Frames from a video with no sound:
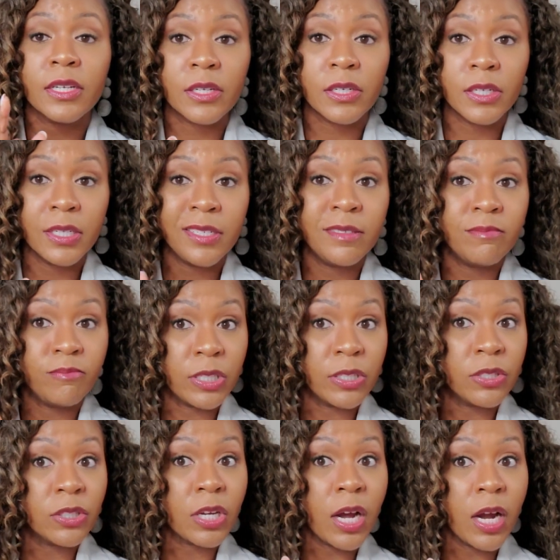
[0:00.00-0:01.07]
Good
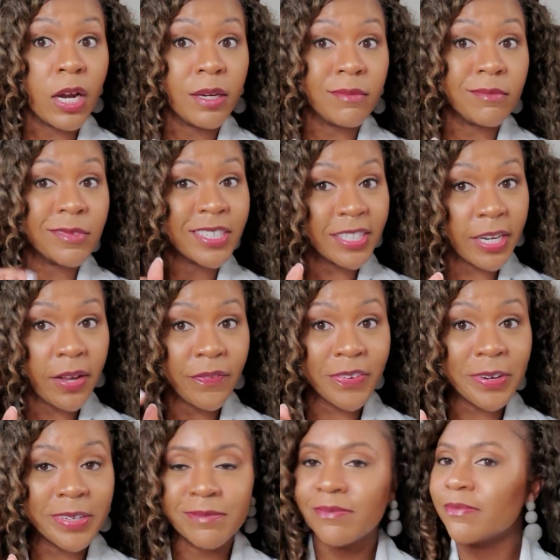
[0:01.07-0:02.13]
start, good
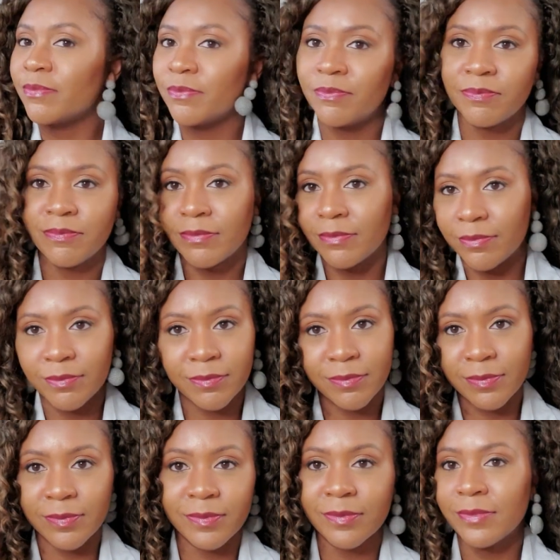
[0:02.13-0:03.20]
effort.
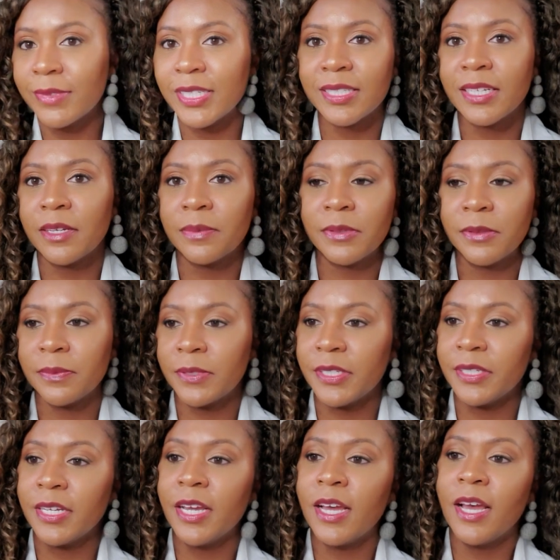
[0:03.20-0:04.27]
That's not appropriate.
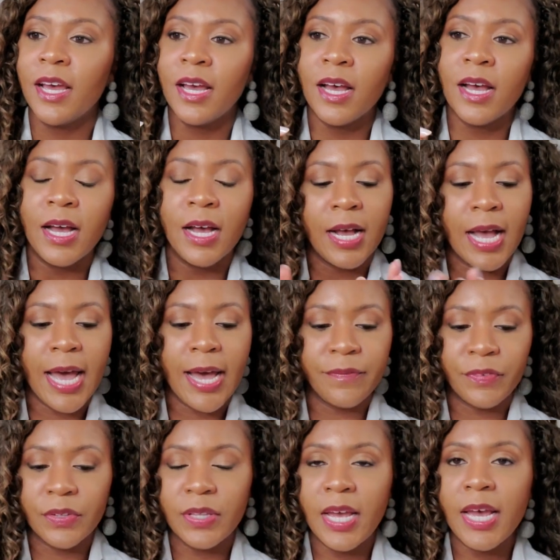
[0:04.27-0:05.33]

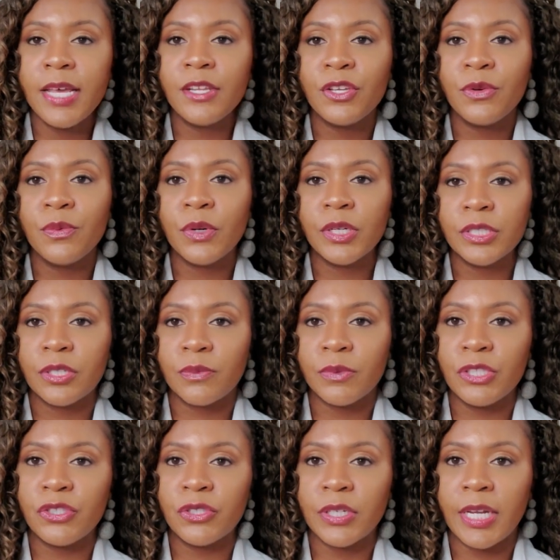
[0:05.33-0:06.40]
After that, you want to
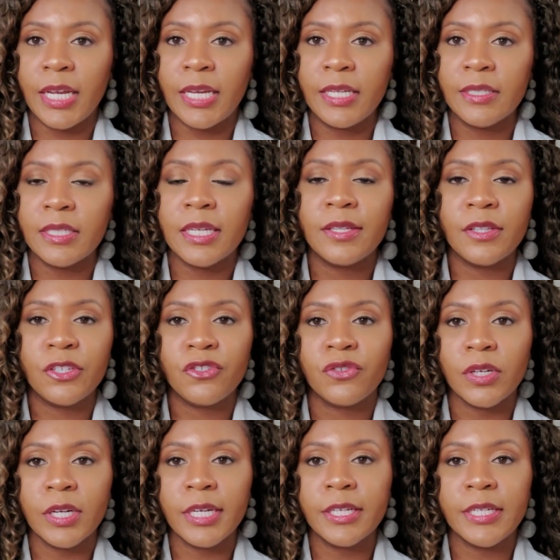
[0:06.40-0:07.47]
rinse your hands and then
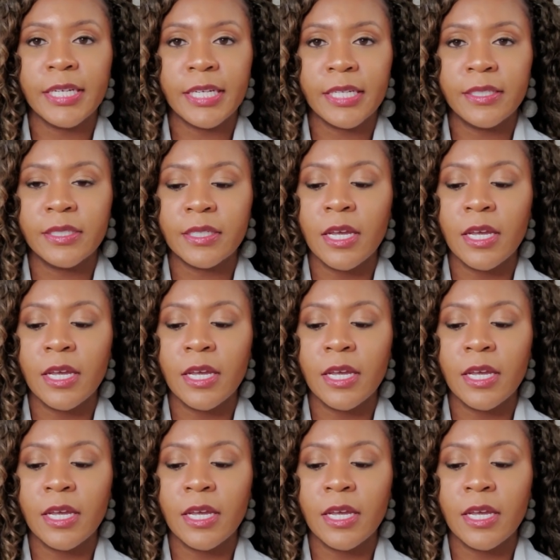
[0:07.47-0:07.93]
dry your hands.